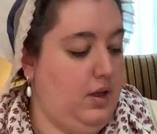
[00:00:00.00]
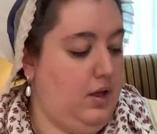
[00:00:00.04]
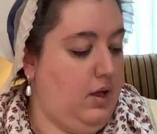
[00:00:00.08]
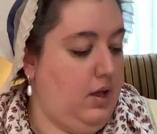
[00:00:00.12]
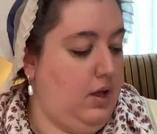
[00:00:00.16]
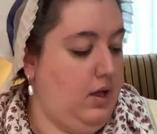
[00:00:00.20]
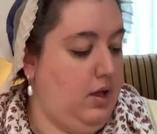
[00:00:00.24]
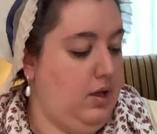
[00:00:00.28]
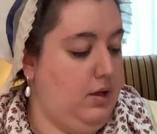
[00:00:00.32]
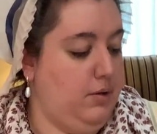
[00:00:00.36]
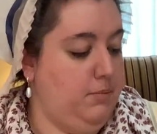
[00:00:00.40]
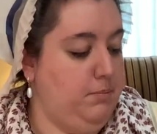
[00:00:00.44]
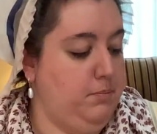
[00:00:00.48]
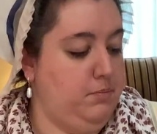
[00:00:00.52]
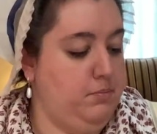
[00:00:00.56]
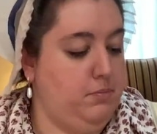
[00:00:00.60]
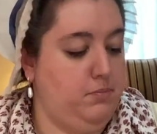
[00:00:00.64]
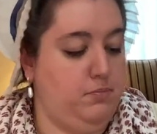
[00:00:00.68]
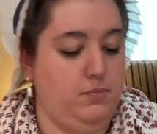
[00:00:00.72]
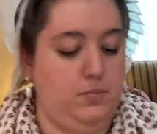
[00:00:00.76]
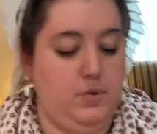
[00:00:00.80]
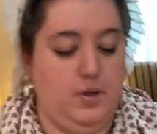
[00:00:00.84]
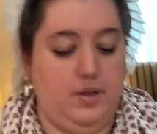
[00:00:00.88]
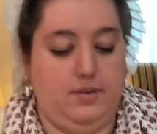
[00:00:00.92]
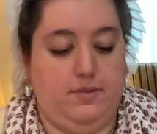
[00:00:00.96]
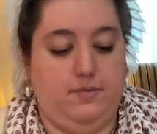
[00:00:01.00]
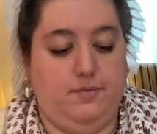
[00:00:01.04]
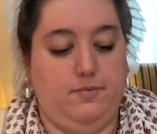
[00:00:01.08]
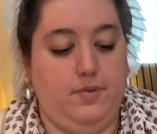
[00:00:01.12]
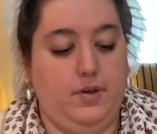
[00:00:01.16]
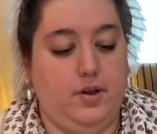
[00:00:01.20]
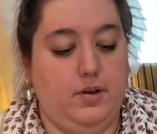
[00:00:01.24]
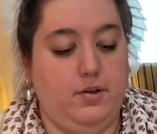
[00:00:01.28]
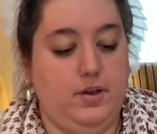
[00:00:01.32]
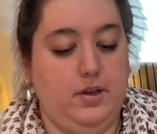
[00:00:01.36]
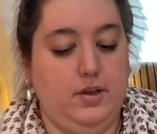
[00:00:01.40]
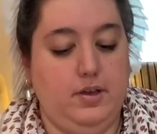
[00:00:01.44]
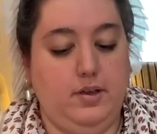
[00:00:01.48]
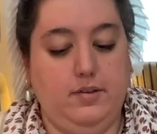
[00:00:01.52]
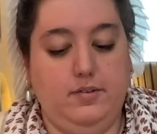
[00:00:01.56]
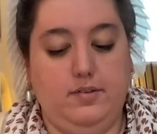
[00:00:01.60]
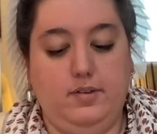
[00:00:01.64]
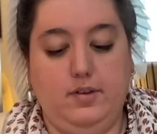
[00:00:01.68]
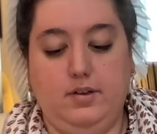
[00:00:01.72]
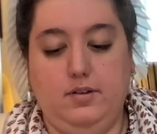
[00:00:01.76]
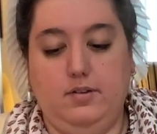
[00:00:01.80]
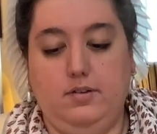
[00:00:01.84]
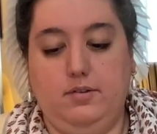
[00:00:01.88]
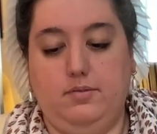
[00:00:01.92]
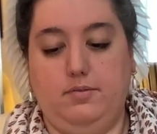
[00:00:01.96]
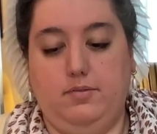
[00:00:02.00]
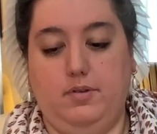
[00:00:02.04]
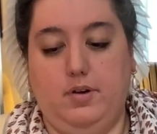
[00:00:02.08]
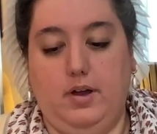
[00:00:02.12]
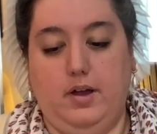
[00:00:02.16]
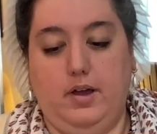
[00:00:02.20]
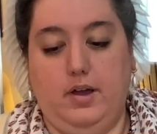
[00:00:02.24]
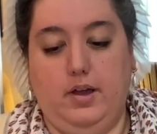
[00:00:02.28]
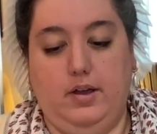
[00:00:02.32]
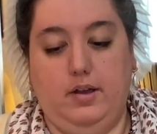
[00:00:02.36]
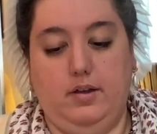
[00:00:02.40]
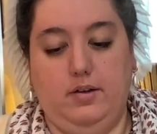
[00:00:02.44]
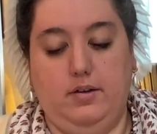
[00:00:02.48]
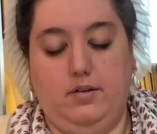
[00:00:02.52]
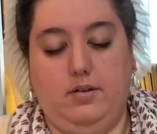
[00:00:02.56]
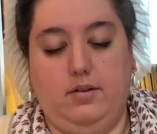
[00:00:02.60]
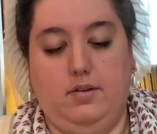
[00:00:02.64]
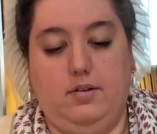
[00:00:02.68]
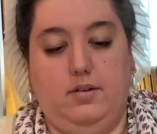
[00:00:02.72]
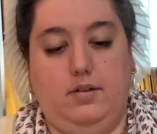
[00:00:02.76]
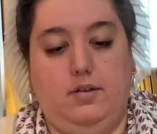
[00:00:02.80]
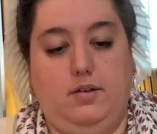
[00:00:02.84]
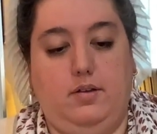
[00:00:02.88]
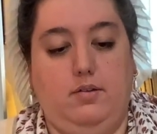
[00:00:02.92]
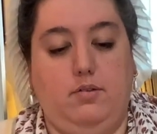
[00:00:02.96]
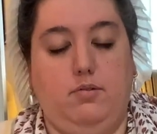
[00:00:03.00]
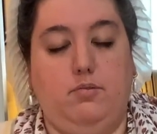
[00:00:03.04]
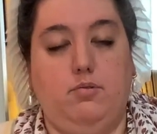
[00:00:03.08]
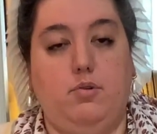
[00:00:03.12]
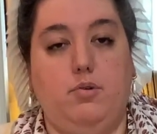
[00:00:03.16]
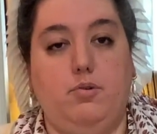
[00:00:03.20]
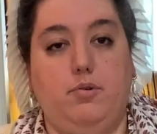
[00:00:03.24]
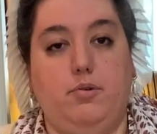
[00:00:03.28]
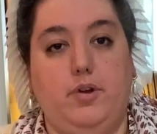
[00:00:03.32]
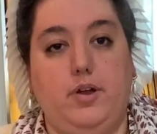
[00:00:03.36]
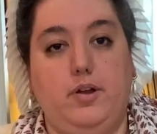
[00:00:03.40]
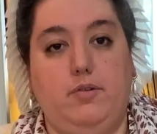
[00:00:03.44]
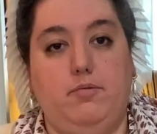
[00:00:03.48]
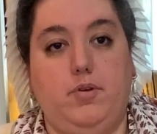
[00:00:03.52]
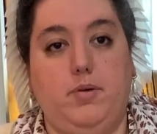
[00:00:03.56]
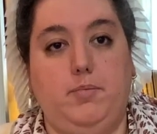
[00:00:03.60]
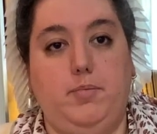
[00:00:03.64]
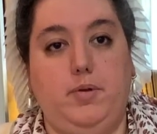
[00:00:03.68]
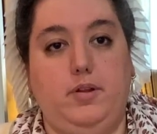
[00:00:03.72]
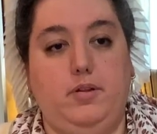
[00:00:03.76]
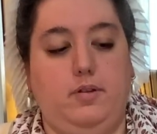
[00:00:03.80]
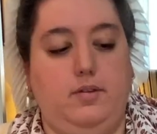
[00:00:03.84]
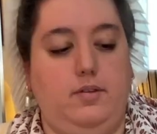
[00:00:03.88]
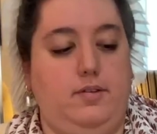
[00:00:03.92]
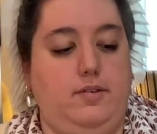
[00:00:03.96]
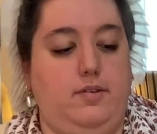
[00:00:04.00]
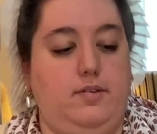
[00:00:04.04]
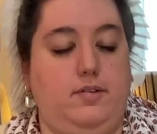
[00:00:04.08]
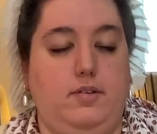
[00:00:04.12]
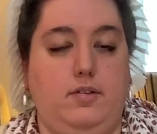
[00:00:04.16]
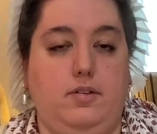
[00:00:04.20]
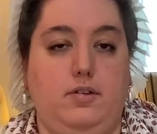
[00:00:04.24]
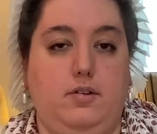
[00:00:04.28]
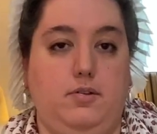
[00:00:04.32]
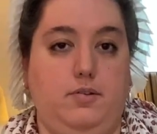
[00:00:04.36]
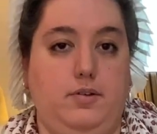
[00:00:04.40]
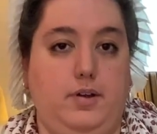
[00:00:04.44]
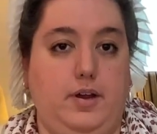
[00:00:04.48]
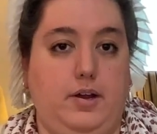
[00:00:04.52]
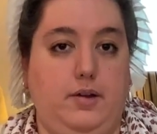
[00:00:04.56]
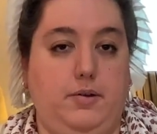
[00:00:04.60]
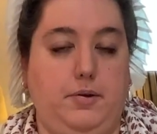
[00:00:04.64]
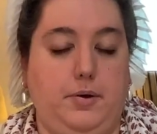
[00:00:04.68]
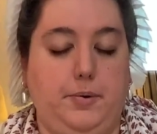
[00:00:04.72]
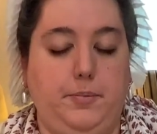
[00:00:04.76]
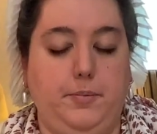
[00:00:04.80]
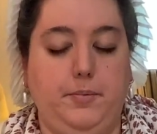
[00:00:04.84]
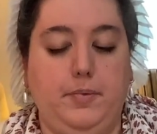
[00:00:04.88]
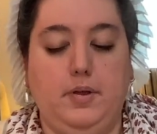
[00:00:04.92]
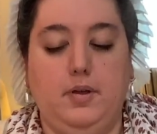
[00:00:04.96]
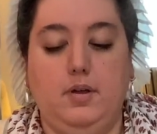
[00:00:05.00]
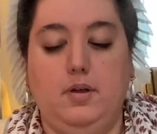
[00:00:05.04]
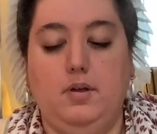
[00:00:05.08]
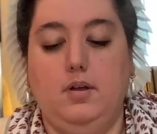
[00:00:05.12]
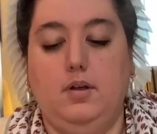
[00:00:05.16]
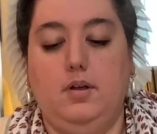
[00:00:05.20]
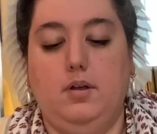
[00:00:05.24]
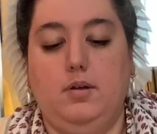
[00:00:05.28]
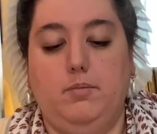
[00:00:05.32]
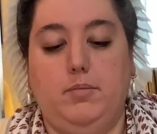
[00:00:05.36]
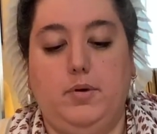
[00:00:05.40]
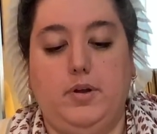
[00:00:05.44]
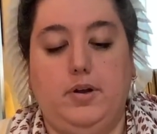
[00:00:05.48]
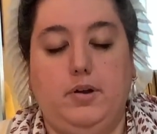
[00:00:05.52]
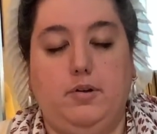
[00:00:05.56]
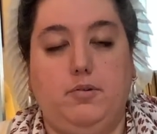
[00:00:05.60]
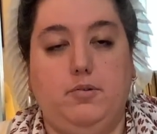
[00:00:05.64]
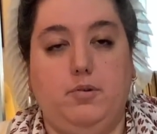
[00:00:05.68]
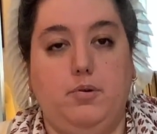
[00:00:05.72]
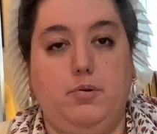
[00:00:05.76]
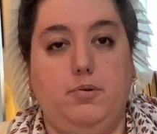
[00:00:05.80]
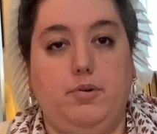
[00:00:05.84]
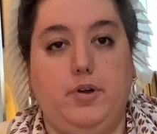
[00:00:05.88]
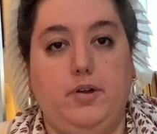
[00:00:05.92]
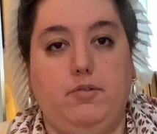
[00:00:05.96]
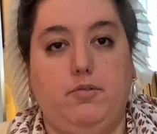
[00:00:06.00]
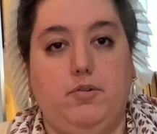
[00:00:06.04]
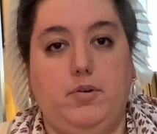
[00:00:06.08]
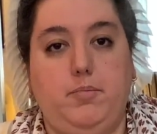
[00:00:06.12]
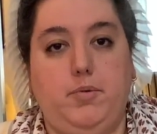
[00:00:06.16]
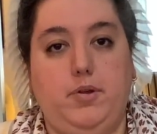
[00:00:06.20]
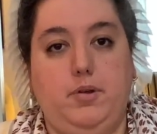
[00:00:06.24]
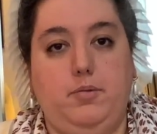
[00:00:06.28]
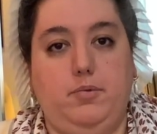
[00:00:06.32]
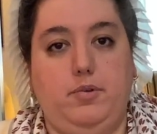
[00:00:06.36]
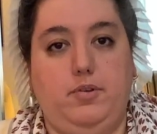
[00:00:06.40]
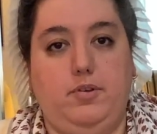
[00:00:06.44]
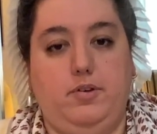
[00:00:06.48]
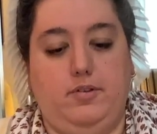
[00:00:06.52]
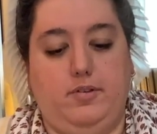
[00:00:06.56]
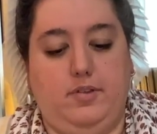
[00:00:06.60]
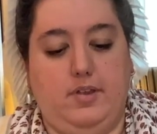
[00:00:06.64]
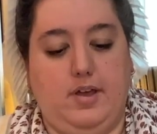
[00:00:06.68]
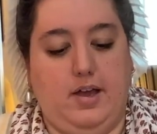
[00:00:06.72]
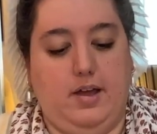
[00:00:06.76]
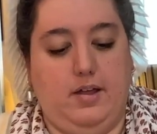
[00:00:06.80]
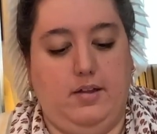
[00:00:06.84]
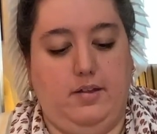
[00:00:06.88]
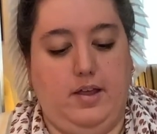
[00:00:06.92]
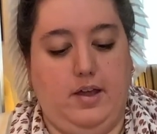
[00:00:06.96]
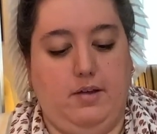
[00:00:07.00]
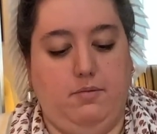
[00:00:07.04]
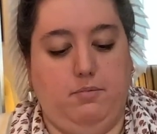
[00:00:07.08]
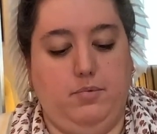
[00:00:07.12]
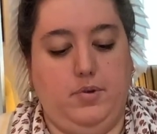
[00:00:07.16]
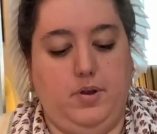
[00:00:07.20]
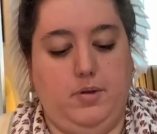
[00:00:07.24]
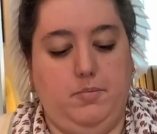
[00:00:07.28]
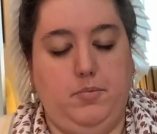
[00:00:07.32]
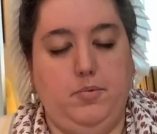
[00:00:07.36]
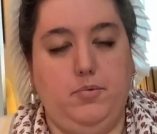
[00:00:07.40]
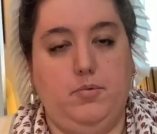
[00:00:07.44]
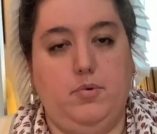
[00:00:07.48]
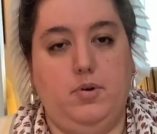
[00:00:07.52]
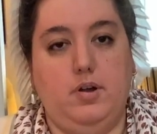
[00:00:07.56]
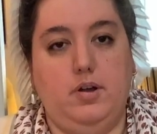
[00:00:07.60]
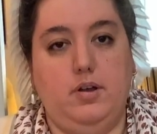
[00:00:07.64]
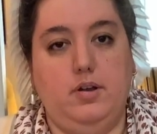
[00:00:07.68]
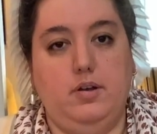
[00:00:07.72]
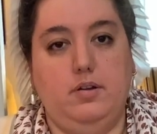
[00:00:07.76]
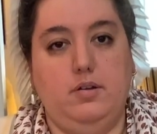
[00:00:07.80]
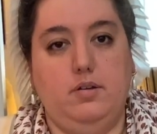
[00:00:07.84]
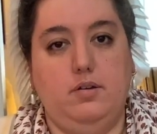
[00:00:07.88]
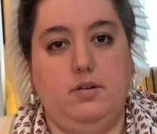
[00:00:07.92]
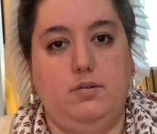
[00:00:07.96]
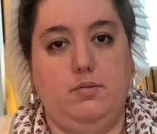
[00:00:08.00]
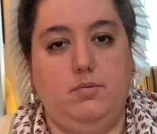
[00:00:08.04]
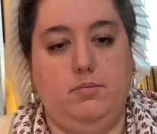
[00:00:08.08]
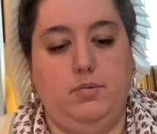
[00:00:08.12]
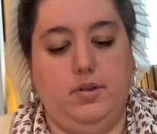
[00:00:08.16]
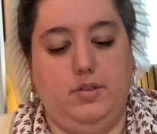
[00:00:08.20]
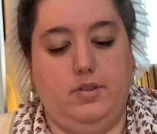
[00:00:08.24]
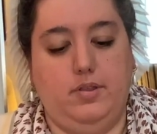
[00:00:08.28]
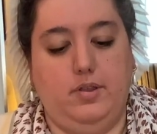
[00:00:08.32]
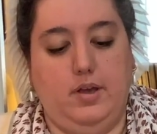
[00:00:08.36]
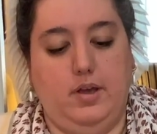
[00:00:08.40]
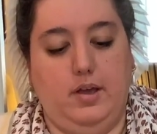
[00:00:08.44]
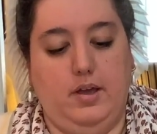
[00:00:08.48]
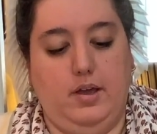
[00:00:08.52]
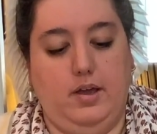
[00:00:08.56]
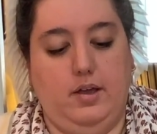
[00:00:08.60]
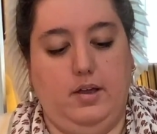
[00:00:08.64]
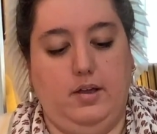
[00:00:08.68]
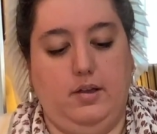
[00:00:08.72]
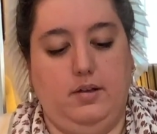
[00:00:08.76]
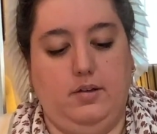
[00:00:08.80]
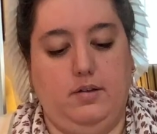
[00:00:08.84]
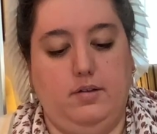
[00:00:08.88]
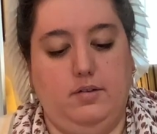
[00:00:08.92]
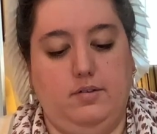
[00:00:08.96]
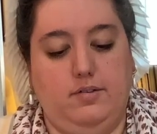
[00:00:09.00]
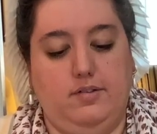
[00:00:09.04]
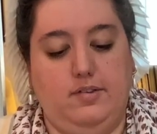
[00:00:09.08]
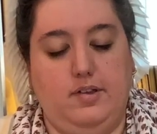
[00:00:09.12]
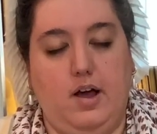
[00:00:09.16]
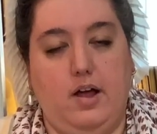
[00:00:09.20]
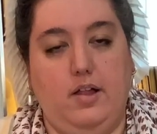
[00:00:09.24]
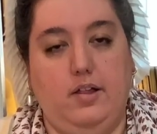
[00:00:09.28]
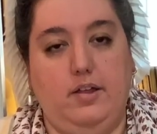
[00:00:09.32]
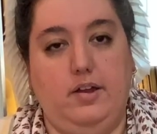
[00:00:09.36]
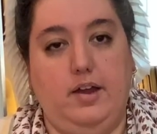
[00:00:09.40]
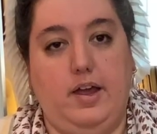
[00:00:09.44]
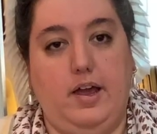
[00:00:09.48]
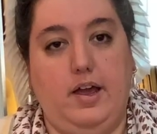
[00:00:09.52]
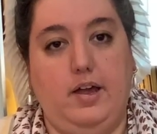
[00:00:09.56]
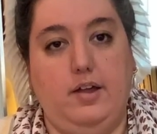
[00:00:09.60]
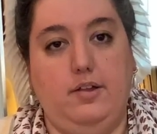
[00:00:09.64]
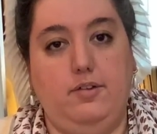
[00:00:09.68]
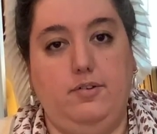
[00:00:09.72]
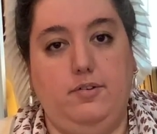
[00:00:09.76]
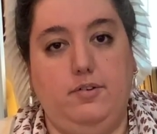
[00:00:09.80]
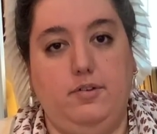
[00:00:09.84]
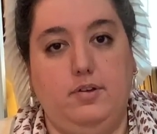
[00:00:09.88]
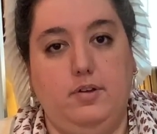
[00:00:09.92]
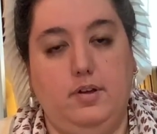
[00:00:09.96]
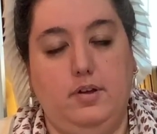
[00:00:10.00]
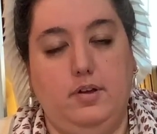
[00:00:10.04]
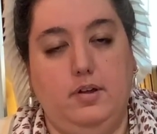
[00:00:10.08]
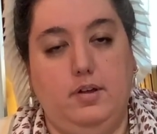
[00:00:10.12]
Um, it's very easy to find grosgrain ribbon. This is a little narrow, but a grosgrain ribbon, which is that, that ribbed one with a solid edge.